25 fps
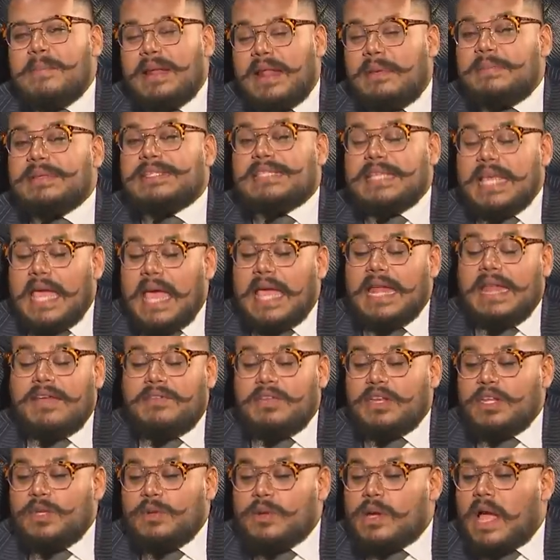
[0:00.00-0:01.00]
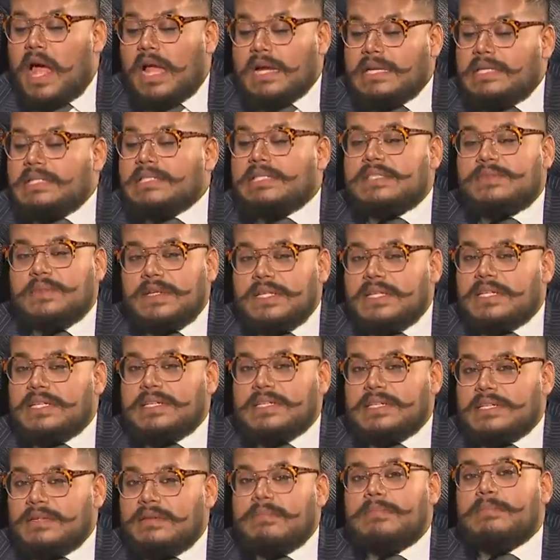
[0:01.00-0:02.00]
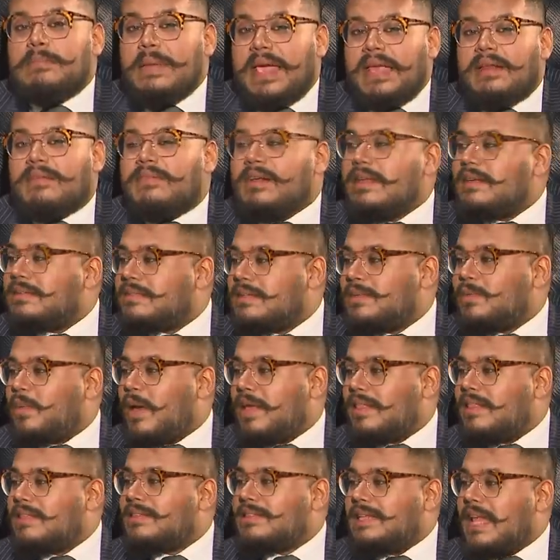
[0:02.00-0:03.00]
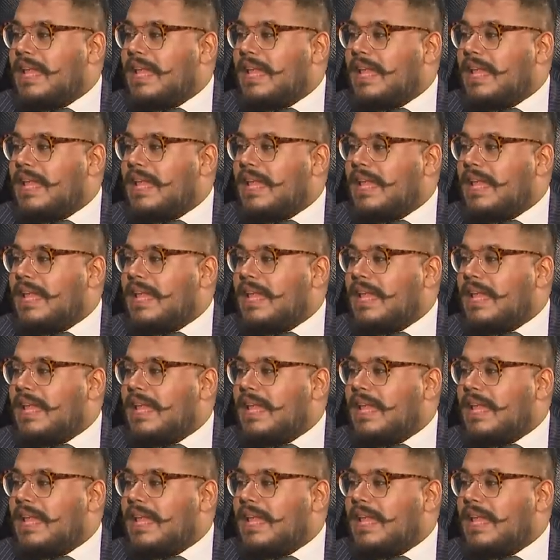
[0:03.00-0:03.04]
But I must say, I never knew cutlets were the main reason why this